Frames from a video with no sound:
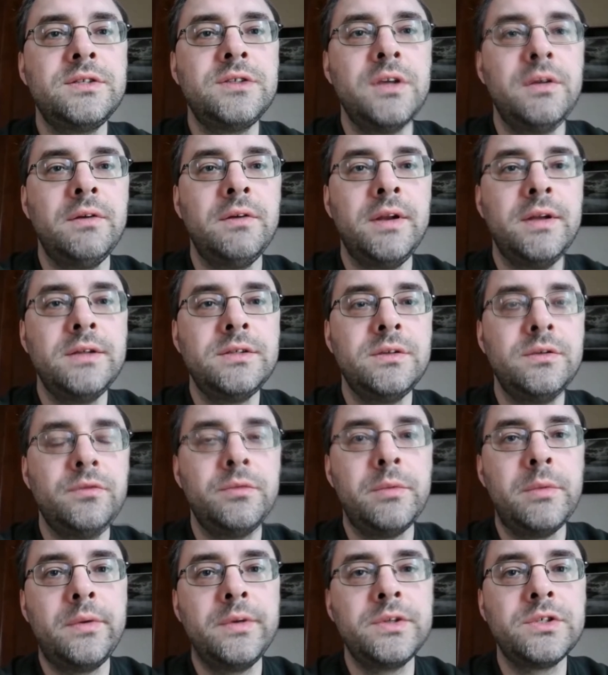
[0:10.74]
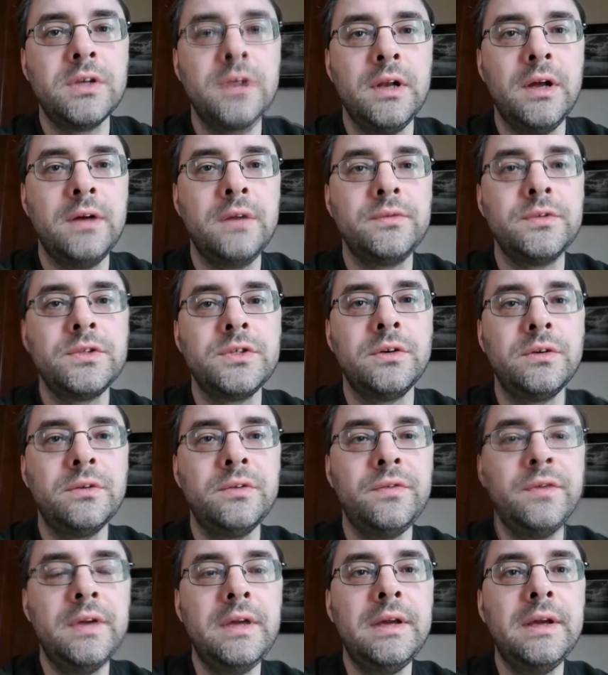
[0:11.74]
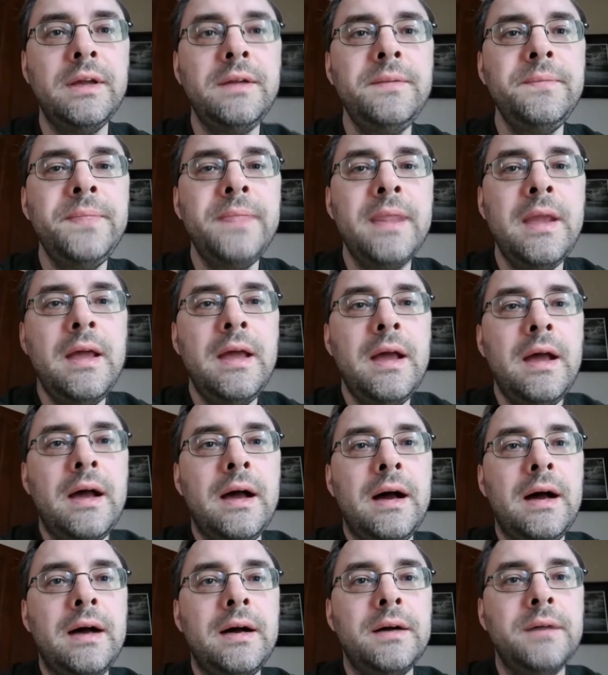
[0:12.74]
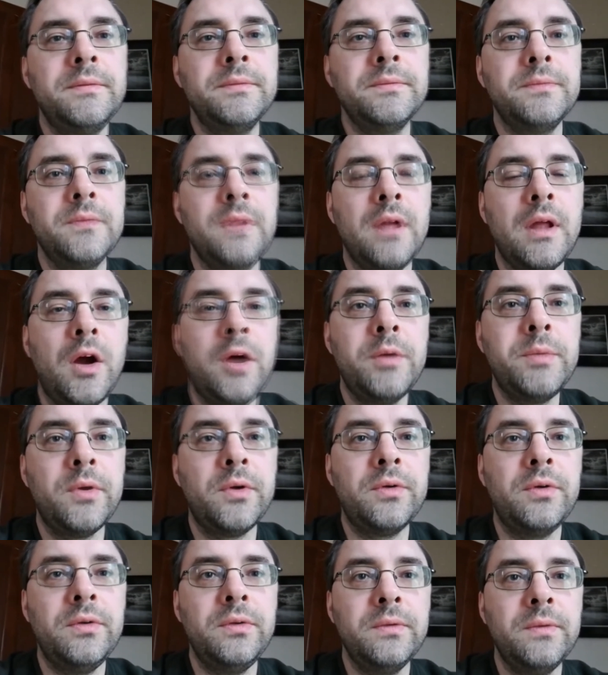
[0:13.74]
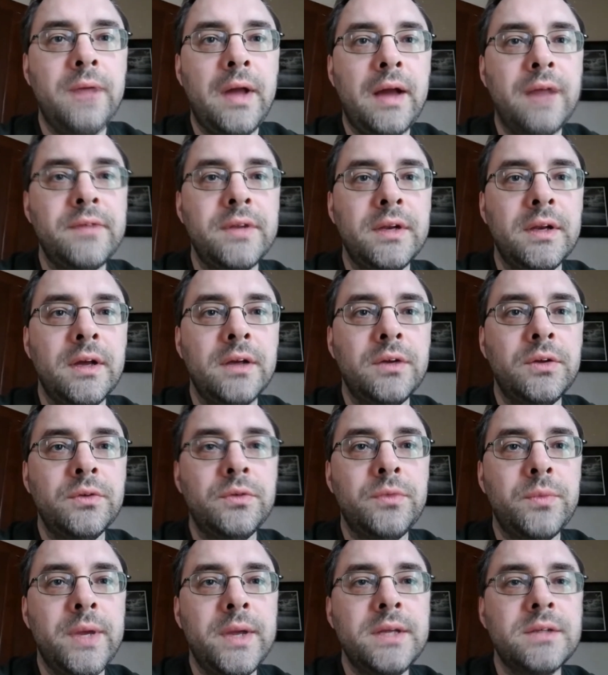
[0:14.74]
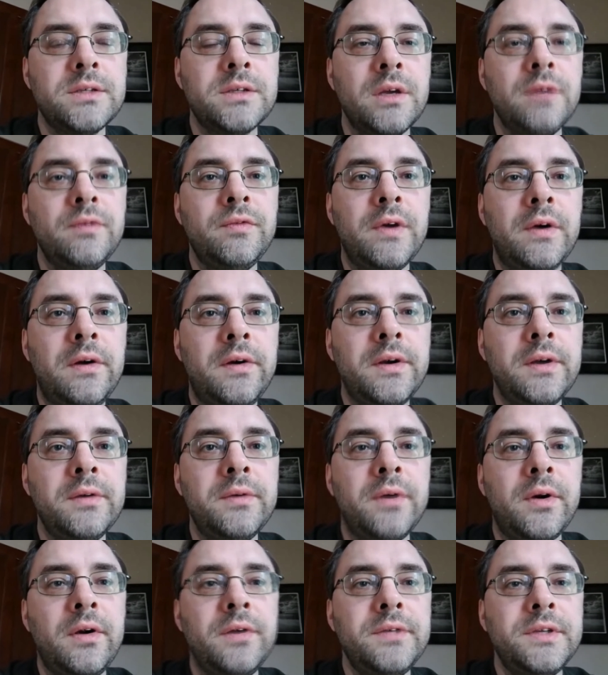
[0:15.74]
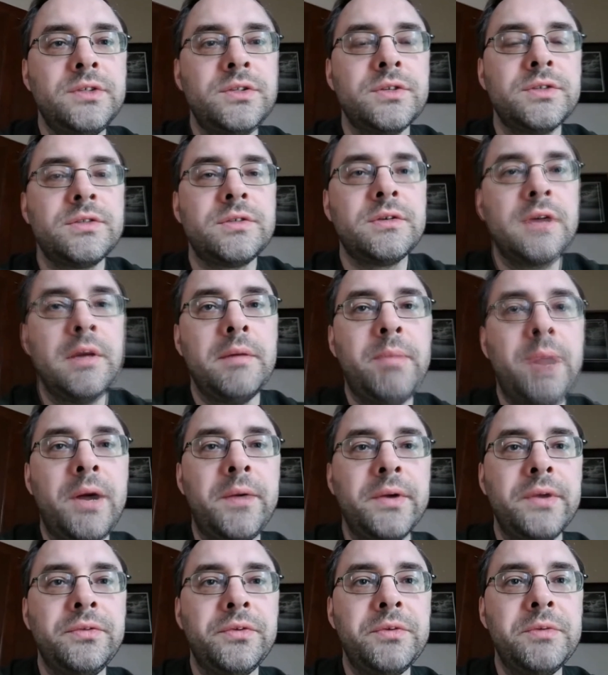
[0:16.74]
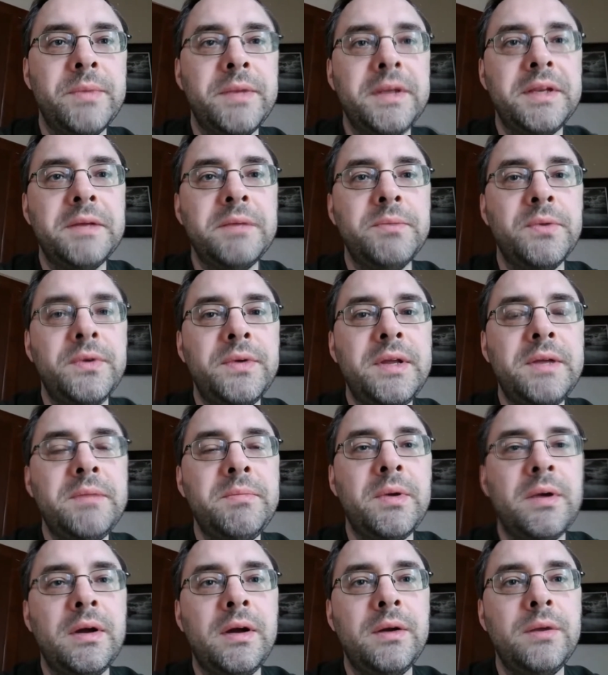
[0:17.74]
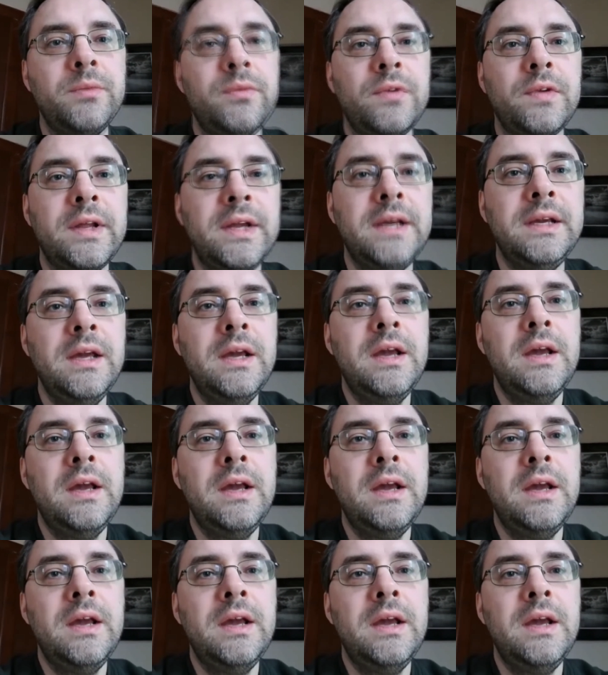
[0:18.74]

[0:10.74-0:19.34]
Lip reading: Joe Lenton from Original Art Photography again. Hope you're all having a good week so far. I know we're only just partway through Monday morning, but hopefully